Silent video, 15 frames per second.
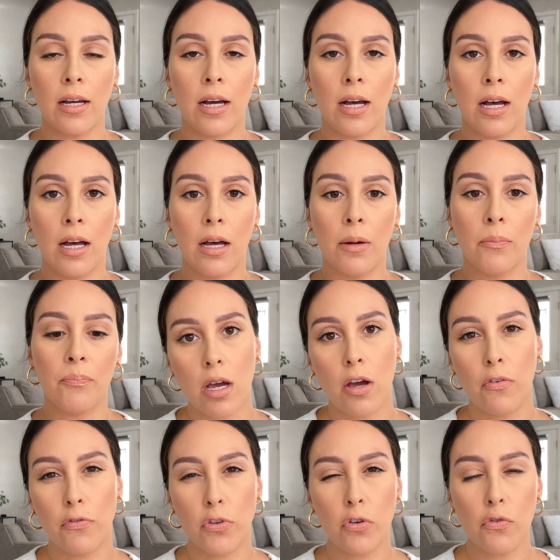a
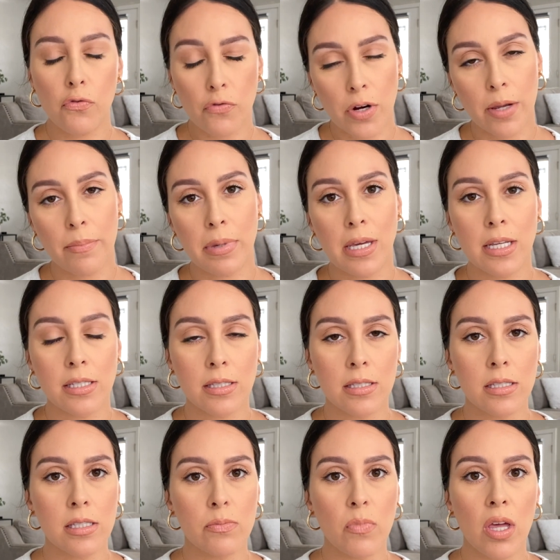few frame pieces,